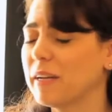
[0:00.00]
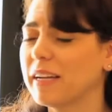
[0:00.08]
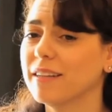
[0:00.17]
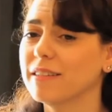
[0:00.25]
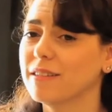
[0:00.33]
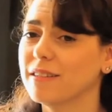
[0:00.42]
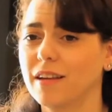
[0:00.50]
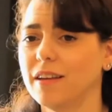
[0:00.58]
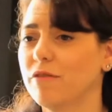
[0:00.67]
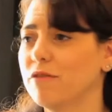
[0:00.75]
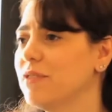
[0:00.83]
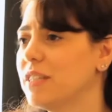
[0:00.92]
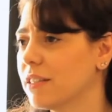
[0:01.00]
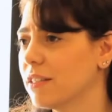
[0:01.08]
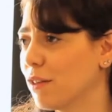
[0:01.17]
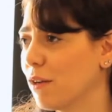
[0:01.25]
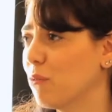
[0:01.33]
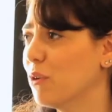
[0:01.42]
because uh, six
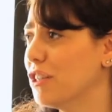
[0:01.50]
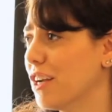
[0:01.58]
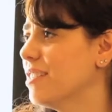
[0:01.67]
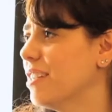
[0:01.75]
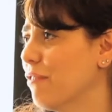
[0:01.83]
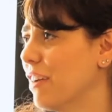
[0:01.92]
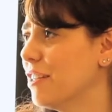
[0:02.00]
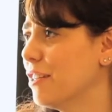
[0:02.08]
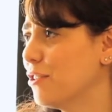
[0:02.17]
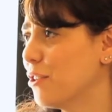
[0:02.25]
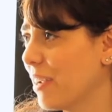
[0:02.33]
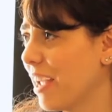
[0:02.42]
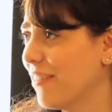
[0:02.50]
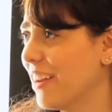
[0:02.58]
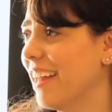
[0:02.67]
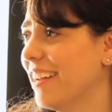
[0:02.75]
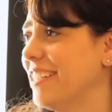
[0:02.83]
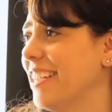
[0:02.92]
of them we just invented so we haven't
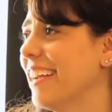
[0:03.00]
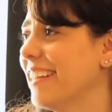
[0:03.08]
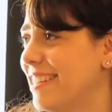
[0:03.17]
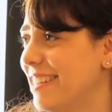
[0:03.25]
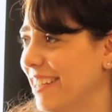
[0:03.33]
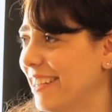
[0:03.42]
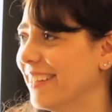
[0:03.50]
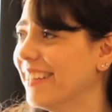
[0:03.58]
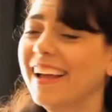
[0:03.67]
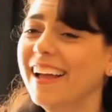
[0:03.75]
had a chance to